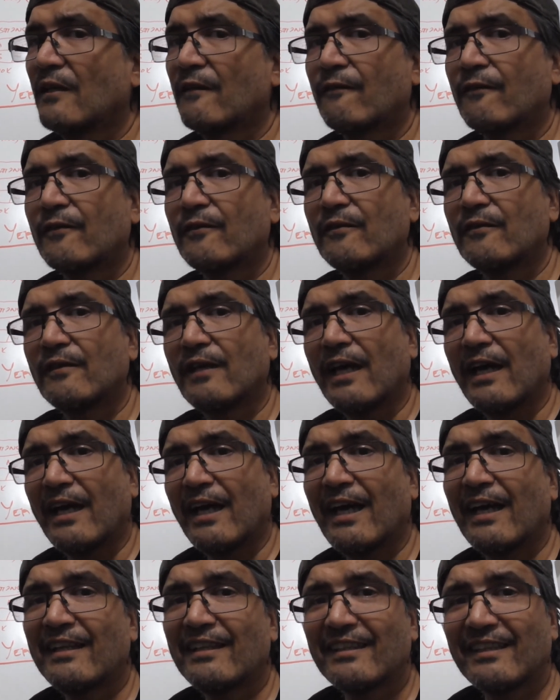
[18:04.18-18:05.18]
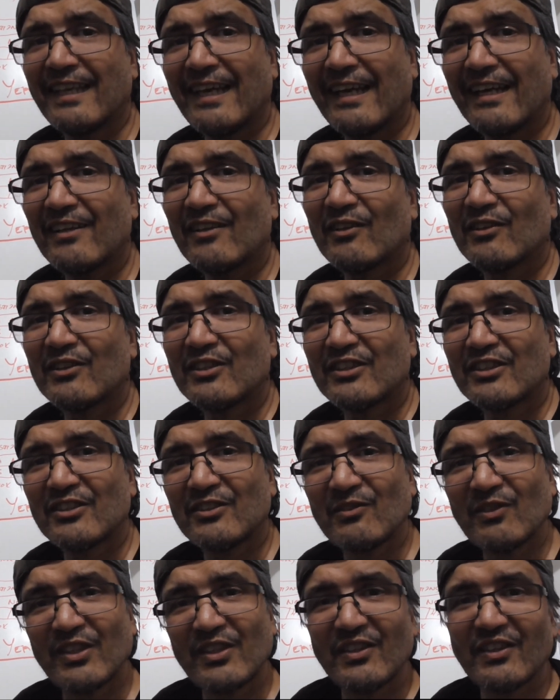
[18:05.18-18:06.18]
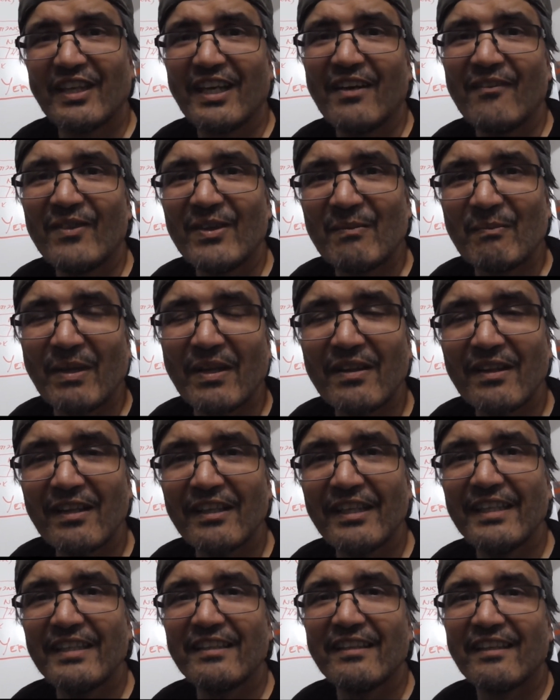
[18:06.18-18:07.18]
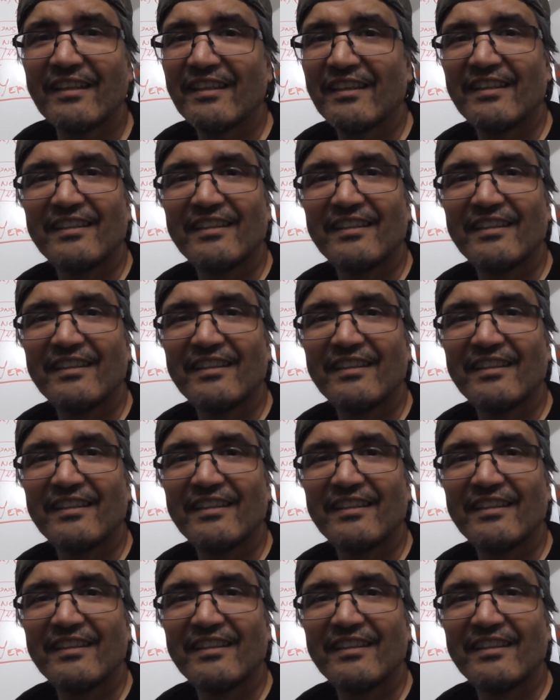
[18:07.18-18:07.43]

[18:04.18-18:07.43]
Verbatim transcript: if you add that onto what you're having monthly,